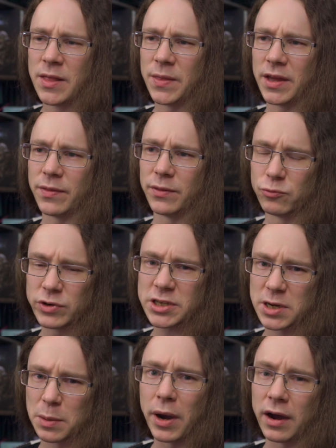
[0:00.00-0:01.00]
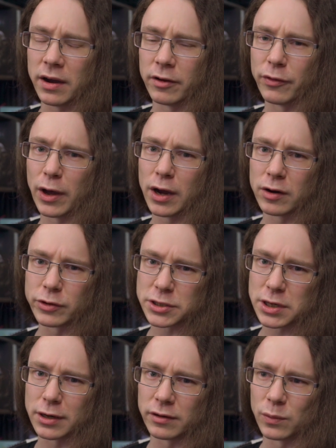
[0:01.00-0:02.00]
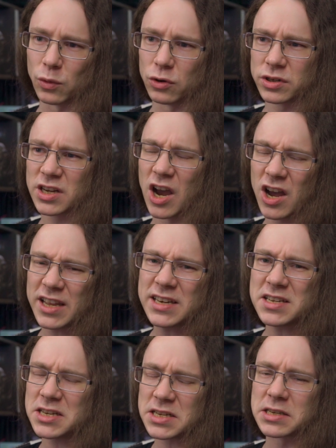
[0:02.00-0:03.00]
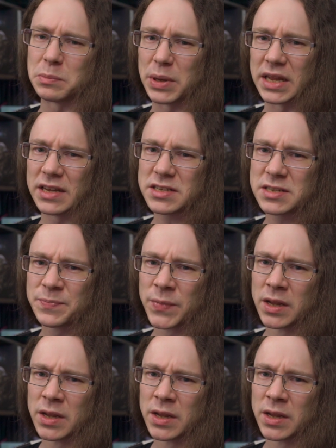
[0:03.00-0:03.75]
then the risk part of the high risk, high reward kind of disappears,